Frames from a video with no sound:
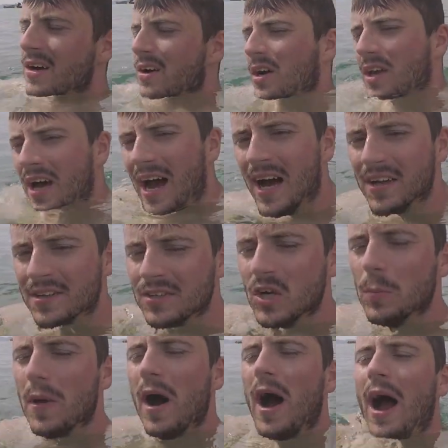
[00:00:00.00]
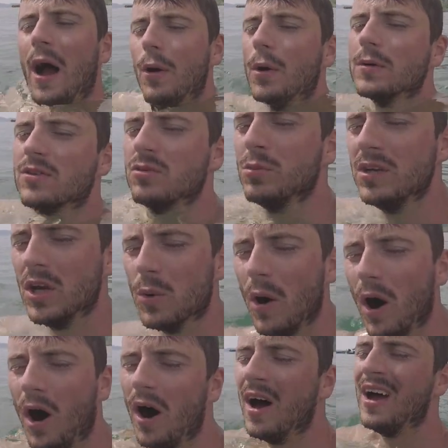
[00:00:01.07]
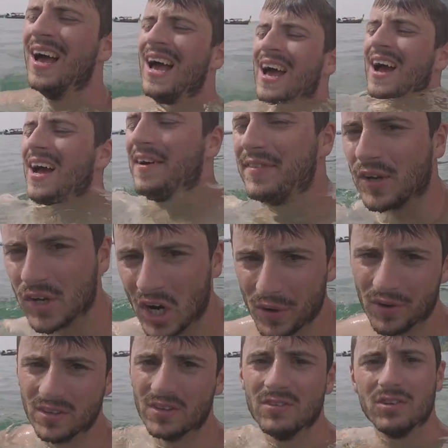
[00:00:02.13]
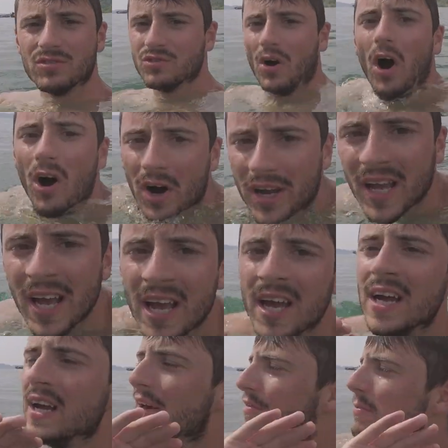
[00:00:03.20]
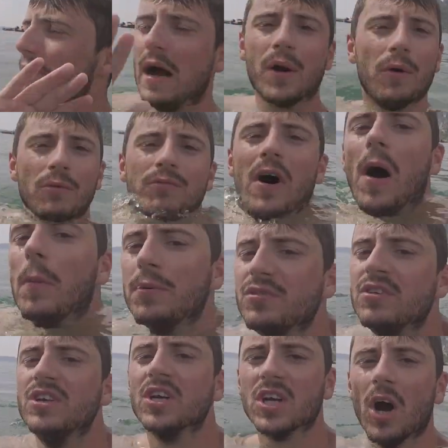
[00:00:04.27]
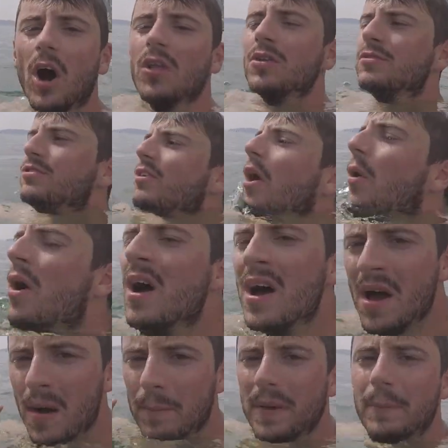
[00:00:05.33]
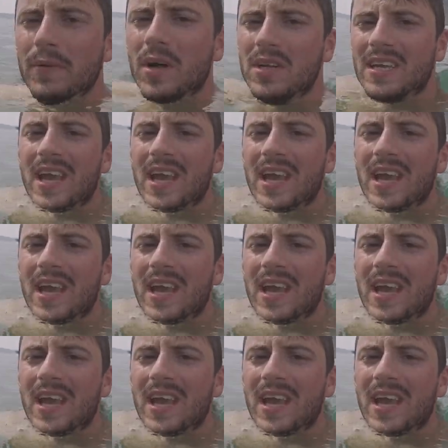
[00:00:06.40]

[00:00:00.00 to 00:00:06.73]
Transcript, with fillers: Gotta add, no matter how good a swimmer you are, if the currents are strong, if you're Michael Phelps, you're gone, so be bloody